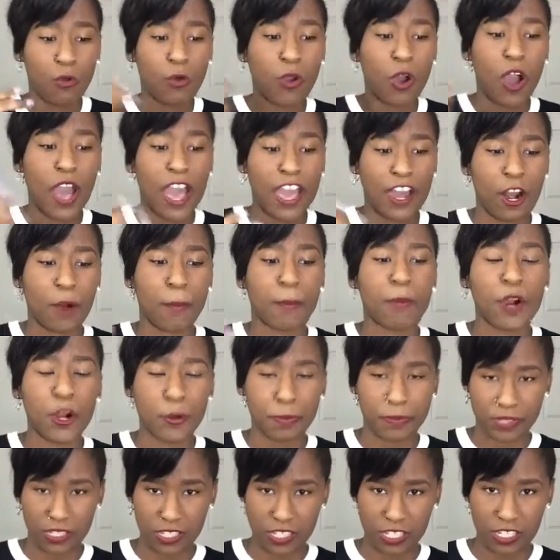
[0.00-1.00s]
We all had our
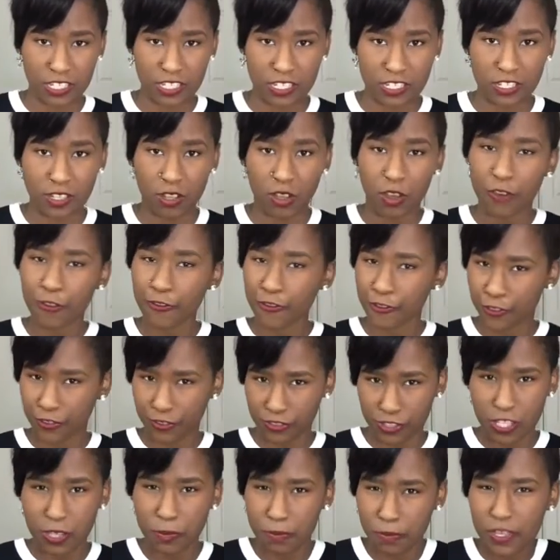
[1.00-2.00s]
purposes
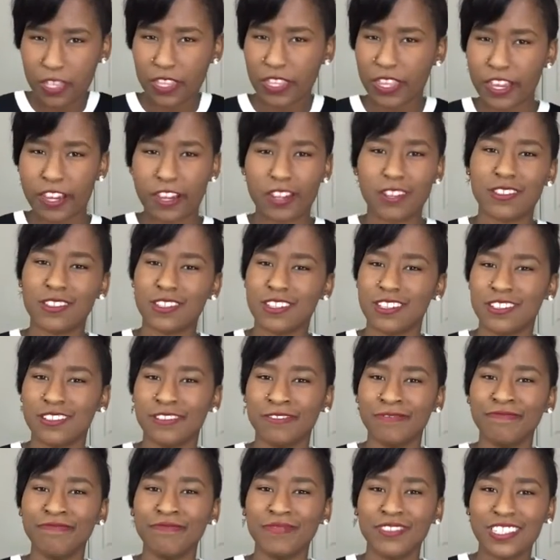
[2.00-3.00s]
to be there,
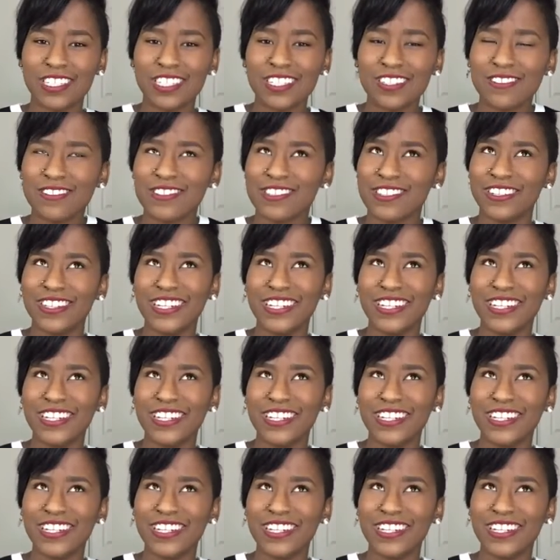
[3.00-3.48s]
so it was